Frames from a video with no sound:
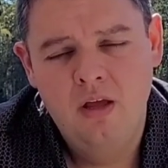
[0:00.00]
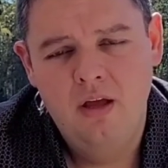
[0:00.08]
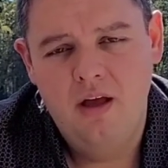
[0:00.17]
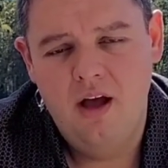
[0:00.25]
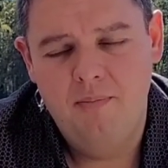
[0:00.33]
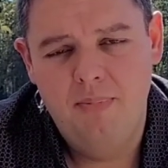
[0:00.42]

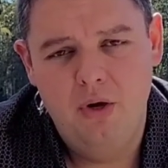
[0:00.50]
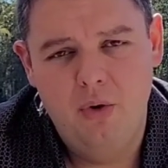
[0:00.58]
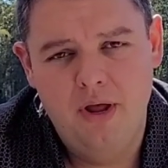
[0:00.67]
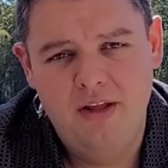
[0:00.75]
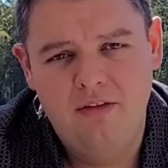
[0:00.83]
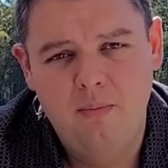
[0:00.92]
I've been
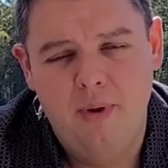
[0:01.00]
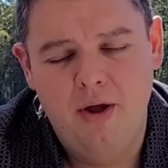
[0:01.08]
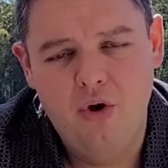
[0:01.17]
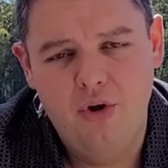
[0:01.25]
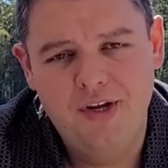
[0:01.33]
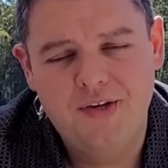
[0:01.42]
on
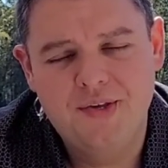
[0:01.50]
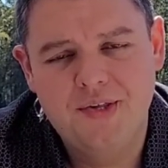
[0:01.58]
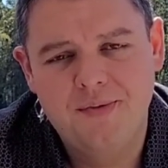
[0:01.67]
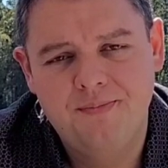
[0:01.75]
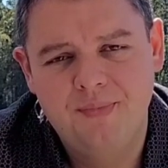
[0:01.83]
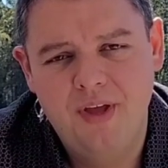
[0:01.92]

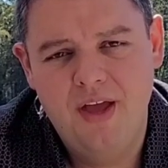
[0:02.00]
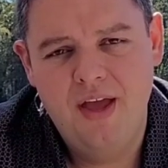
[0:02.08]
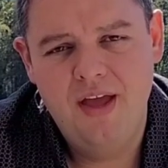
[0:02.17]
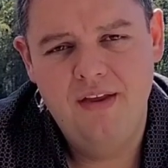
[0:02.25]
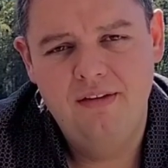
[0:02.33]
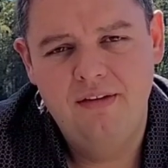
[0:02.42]
antibiotics,
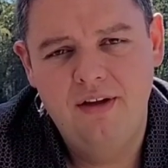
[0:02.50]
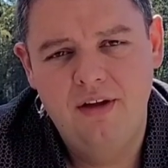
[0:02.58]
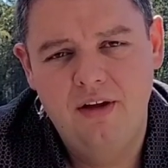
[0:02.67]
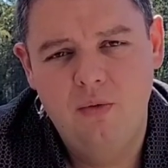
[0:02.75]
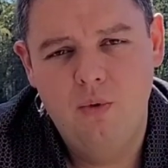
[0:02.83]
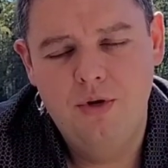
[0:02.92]
and
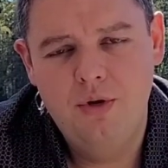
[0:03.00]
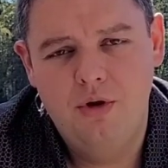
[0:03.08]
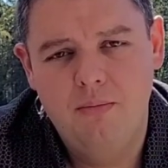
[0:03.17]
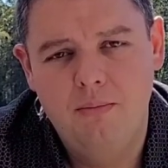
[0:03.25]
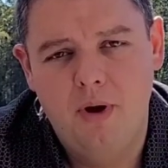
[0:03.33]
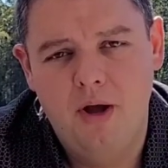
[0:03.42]
when you
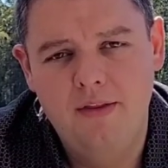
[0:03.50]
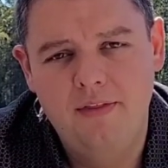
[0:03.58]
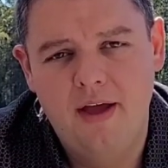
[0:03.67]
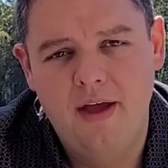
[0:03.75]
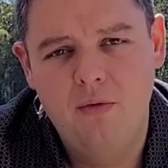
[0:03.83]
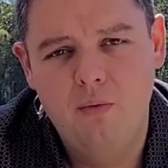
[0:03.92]
combine
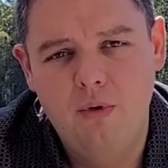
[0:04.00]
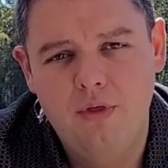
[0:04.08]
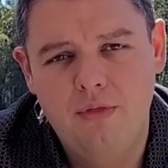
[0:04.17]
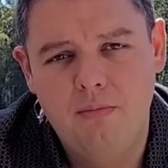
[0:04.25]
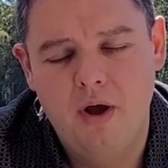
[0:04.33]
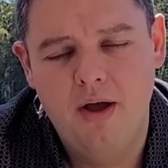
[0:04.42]
that
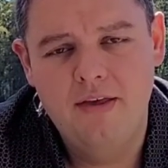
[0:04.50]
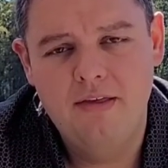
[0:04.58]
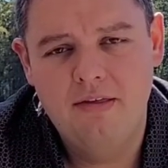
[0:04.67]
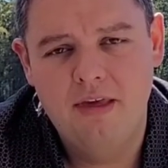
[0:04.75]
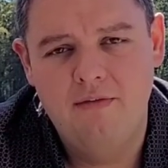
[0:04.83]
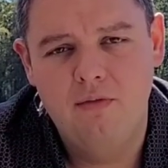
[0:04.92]
with my
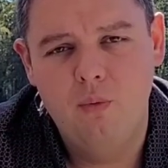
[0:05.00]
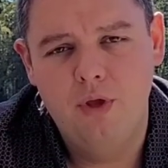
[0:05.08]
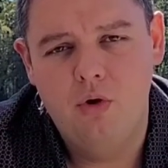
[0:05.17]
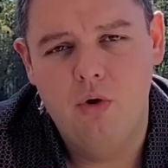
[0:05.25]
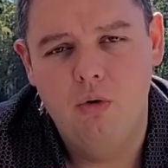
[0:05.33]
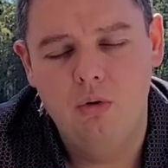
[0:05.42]

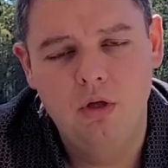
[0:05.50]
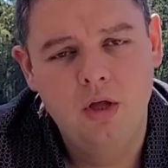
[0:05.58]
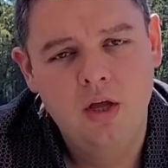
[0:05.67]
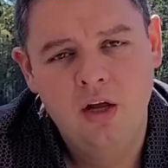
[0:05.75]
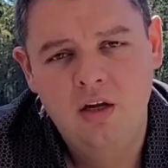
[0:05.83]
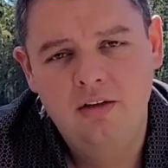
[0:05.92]
7-week-old
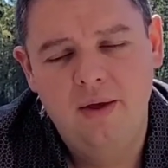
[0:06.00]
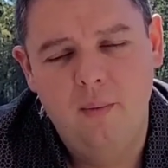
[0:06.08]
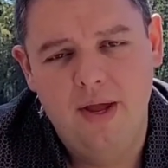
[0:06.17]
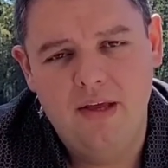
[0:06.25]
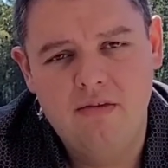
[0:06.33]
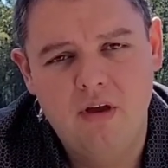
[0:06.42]
that
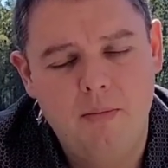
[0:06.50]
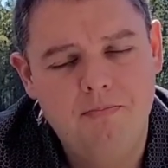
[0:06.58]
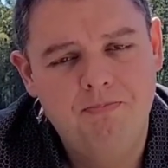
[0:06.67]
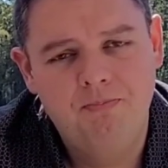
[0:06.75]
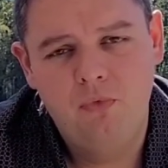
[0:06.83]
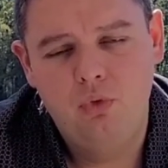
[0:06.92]
wakes
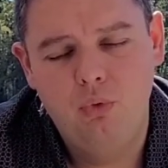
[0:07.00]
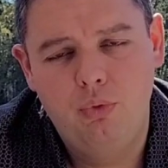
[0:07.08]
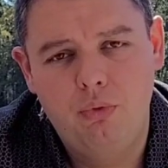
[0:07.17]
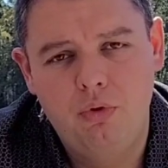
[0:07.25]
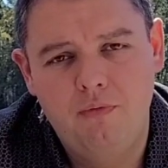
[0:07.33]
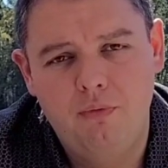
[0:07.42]
up 2,
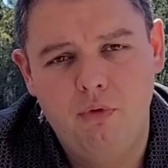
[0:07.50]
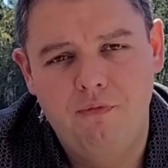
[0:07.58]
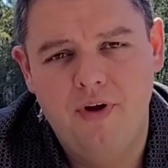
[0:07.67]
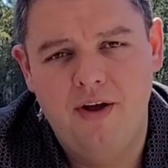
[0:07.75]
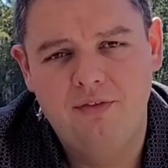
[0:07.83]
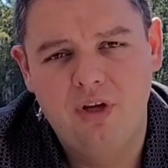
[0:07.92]
3, 4,
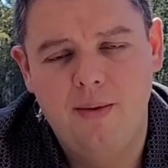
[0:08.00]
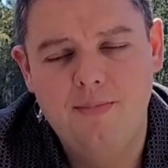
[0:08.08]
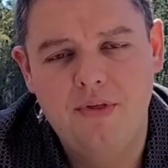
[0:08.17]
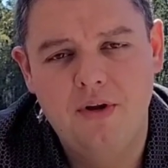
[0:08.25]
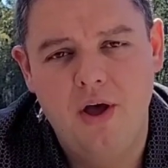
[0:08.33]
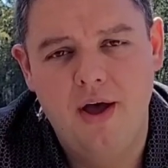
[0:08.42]
5
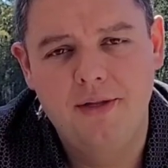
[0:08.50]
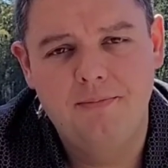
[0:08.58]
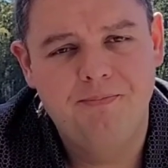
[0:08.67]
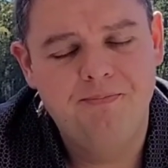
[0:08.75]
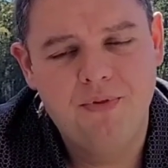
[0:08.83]
times a night,